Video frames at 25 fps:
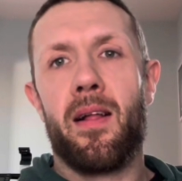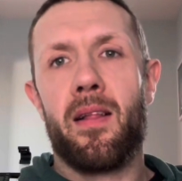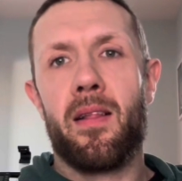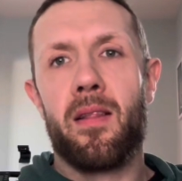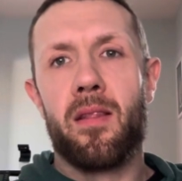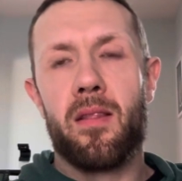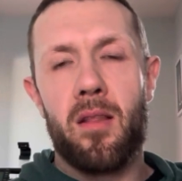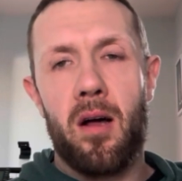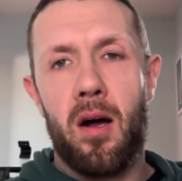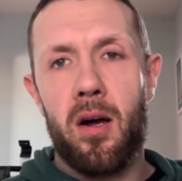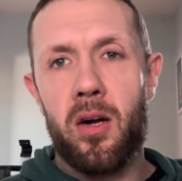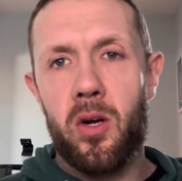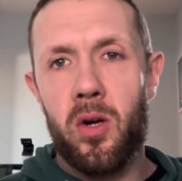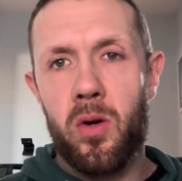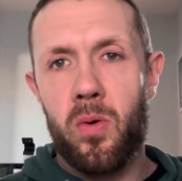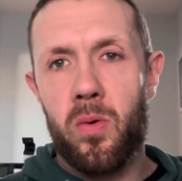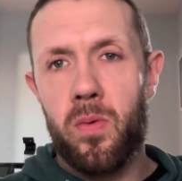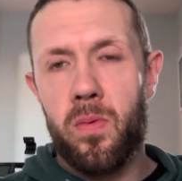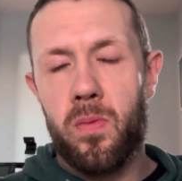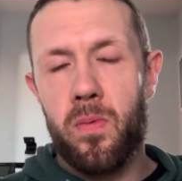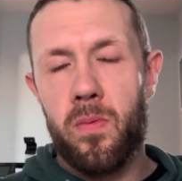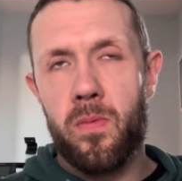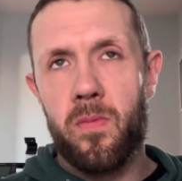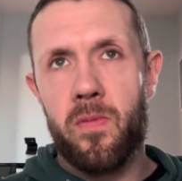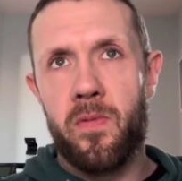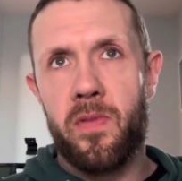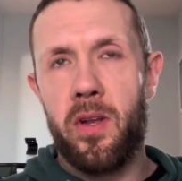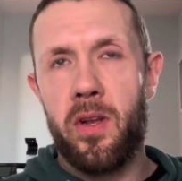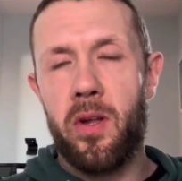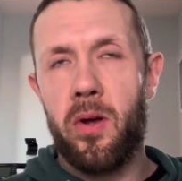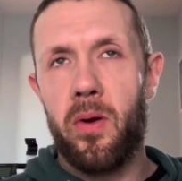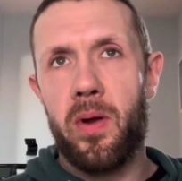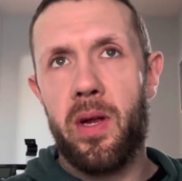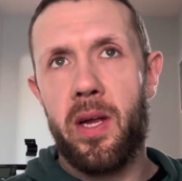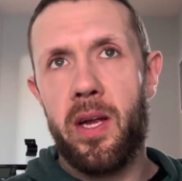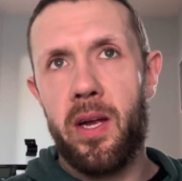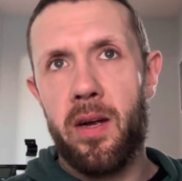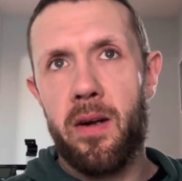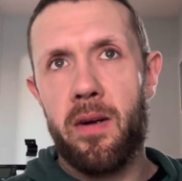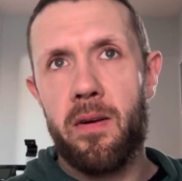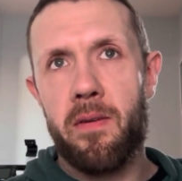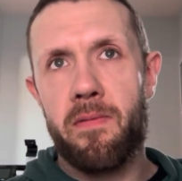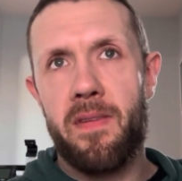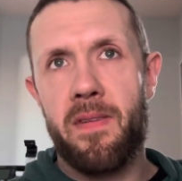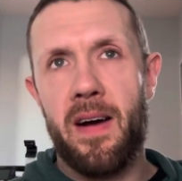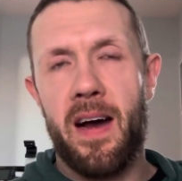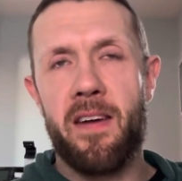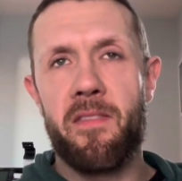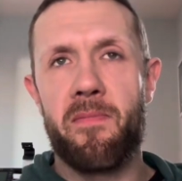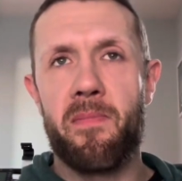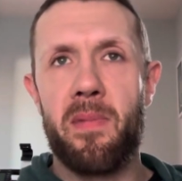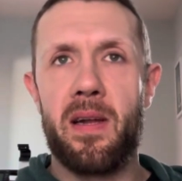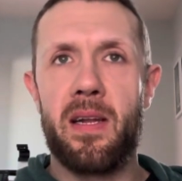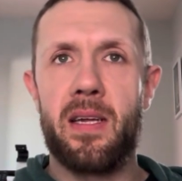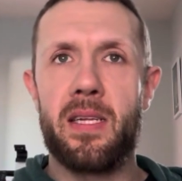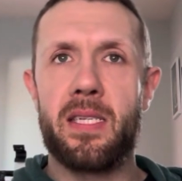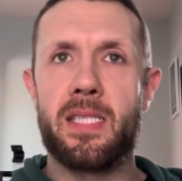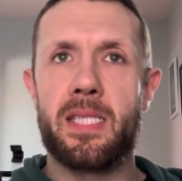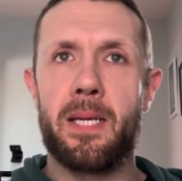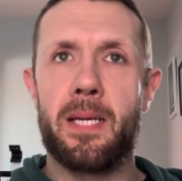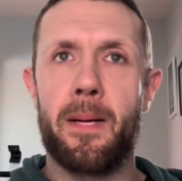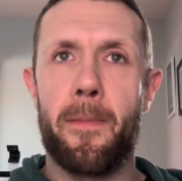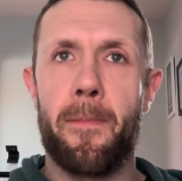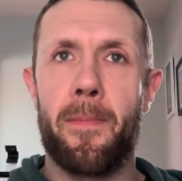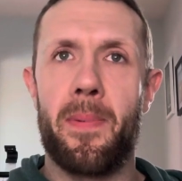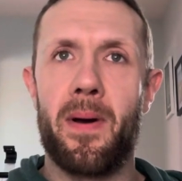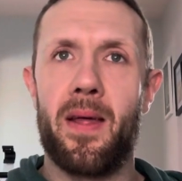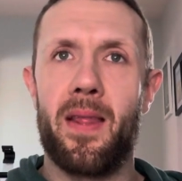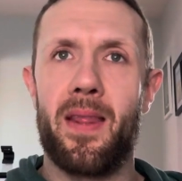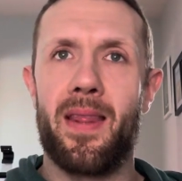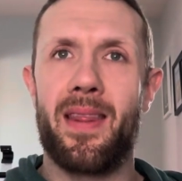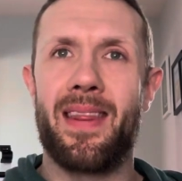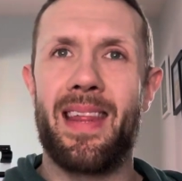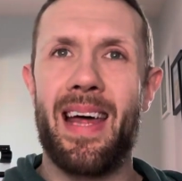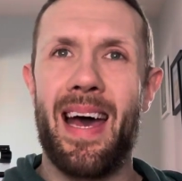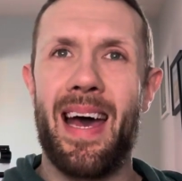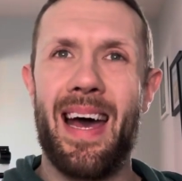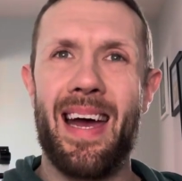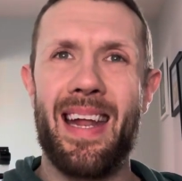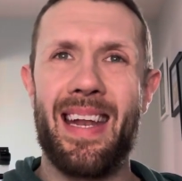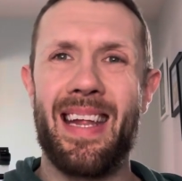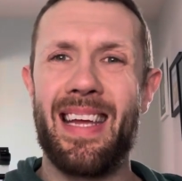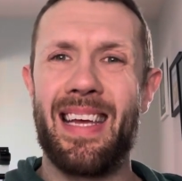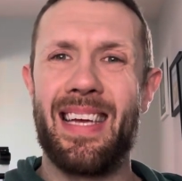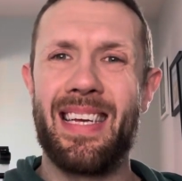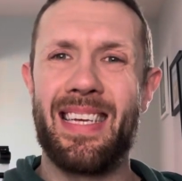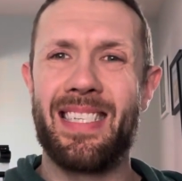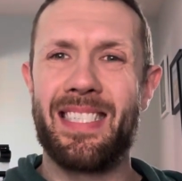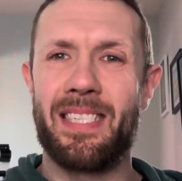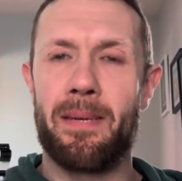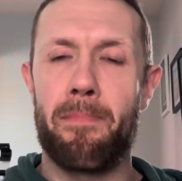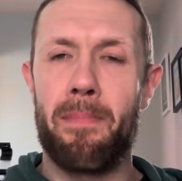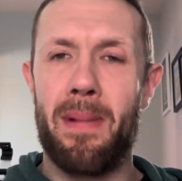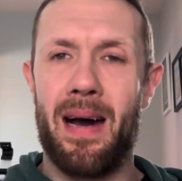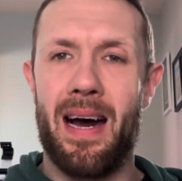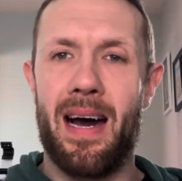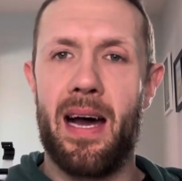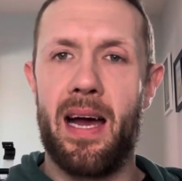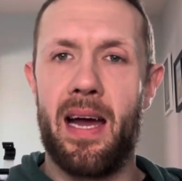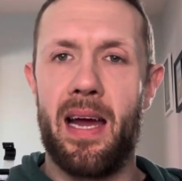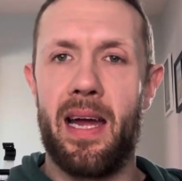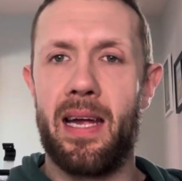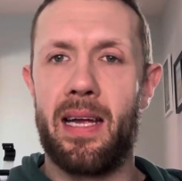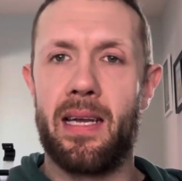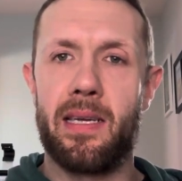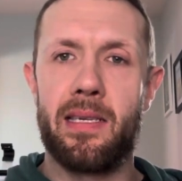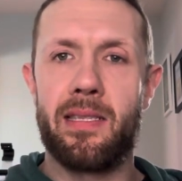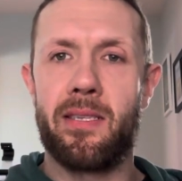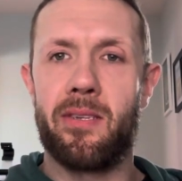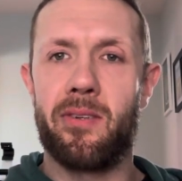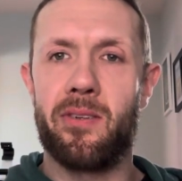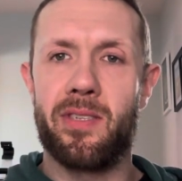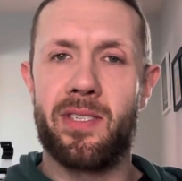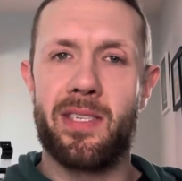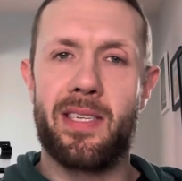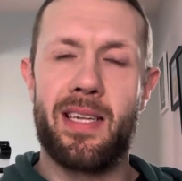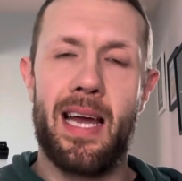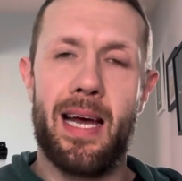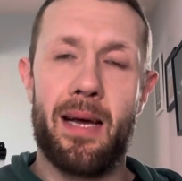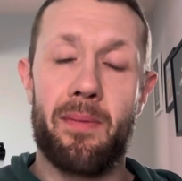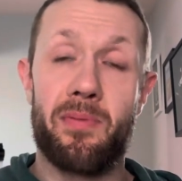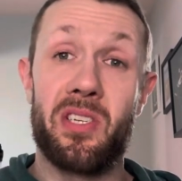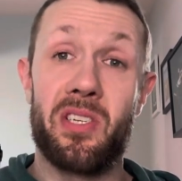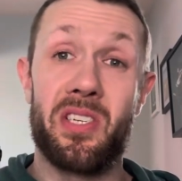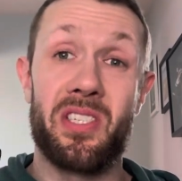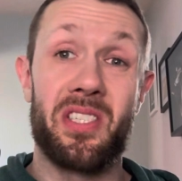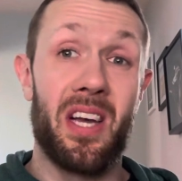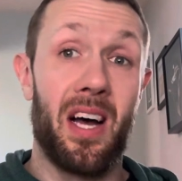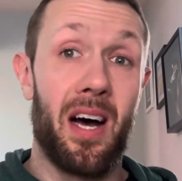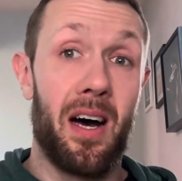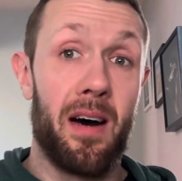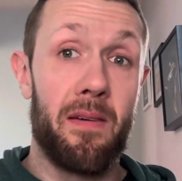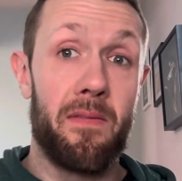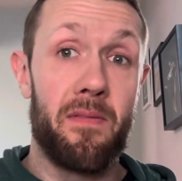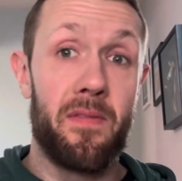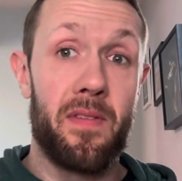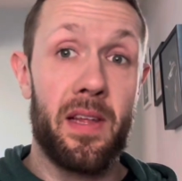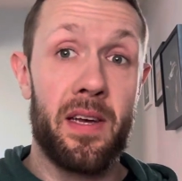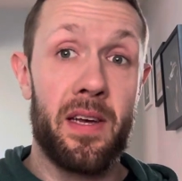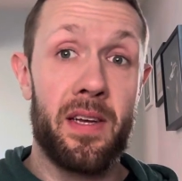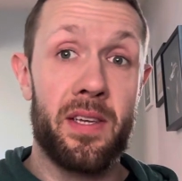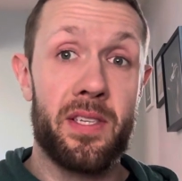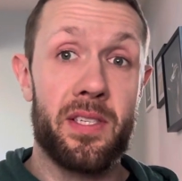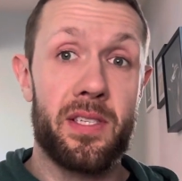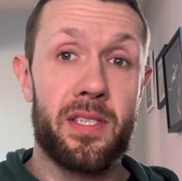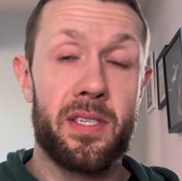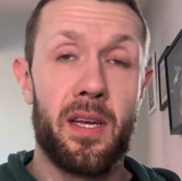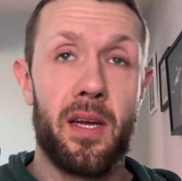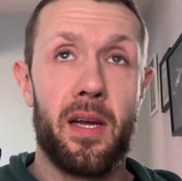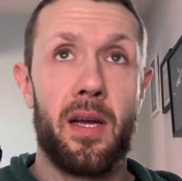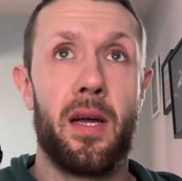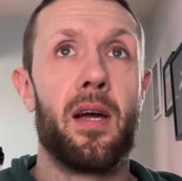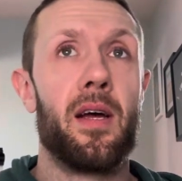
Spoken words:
longer video here, 5 minutes, but that is my little synopsis of this.